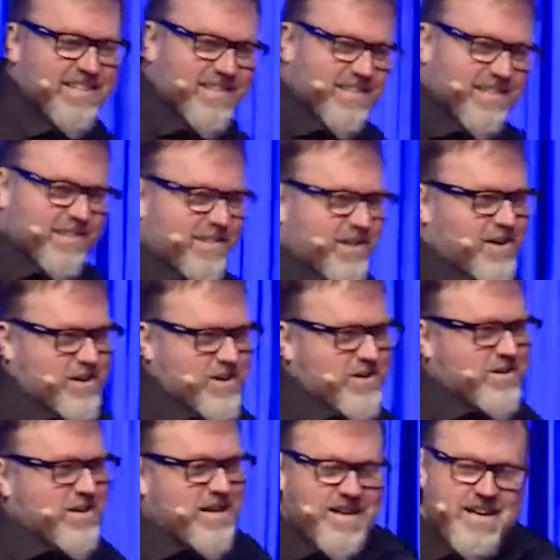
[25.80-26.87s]

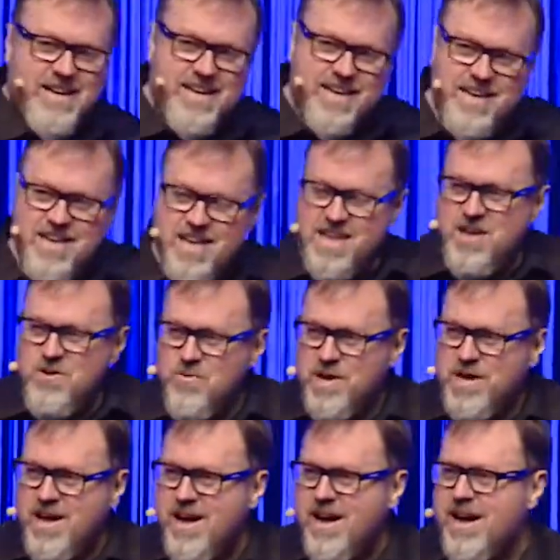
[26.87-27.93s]
So, here
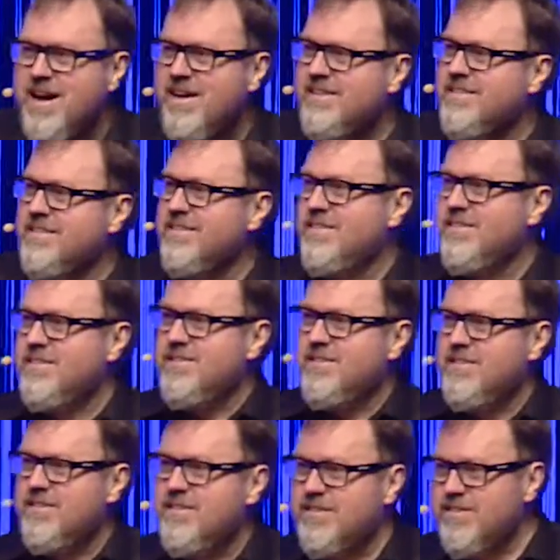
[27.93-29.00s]
we are.
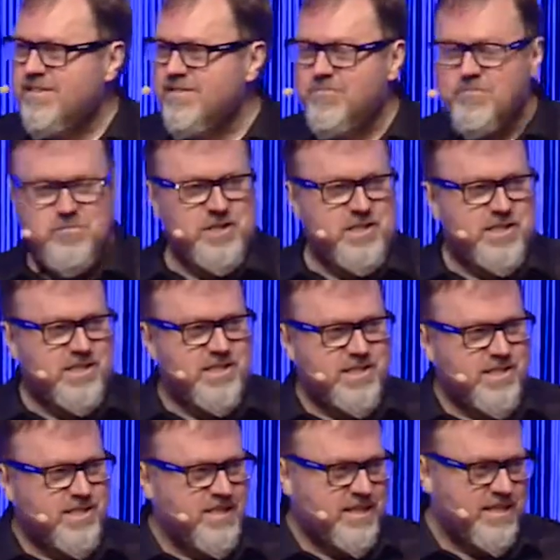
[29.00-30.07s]
We're
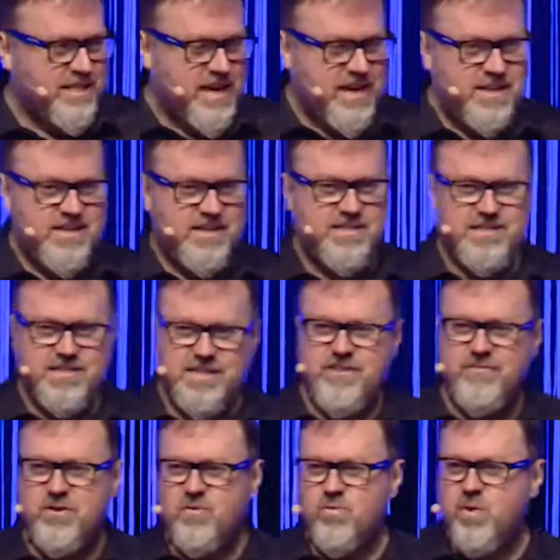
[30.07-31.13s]
just under
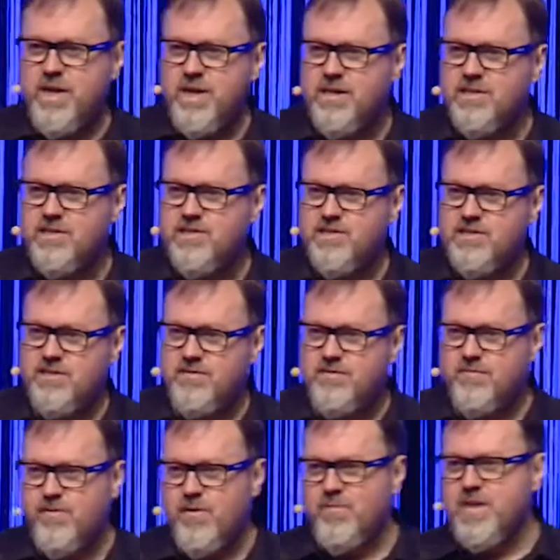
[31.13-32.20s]
7 weeks
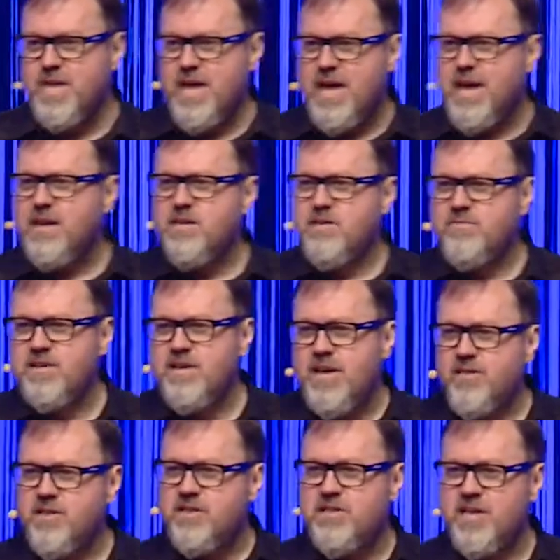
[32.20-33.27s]
from the end of
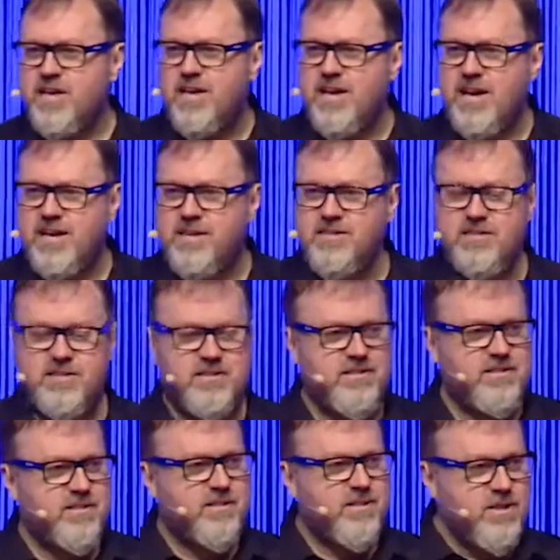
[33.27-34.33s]
another decade.
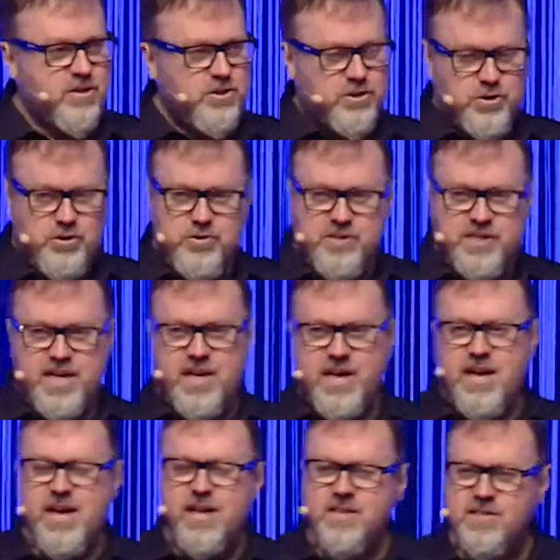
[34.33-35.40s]
2
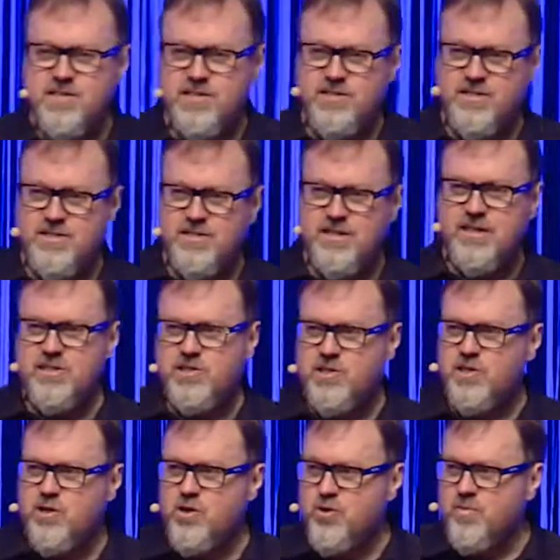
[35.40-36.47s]
decades into
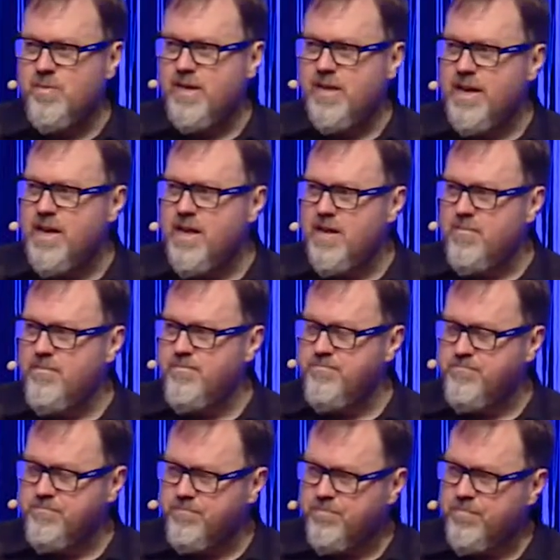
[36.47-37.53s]
the new millennium.
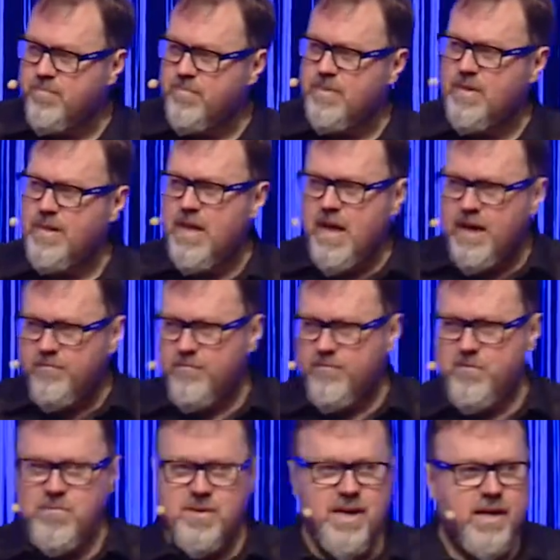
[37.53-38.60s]
And for
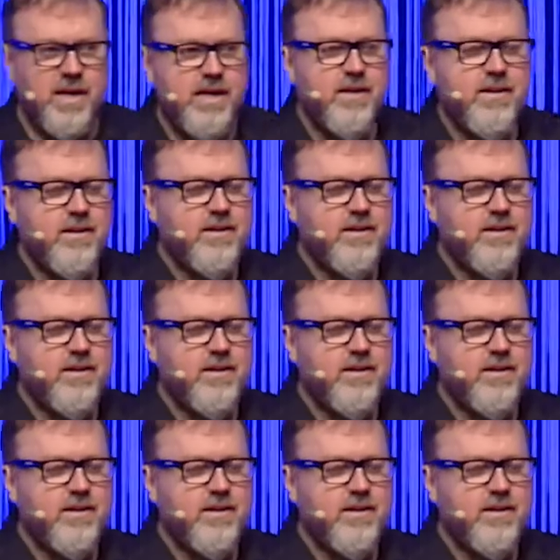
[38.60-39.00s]
me,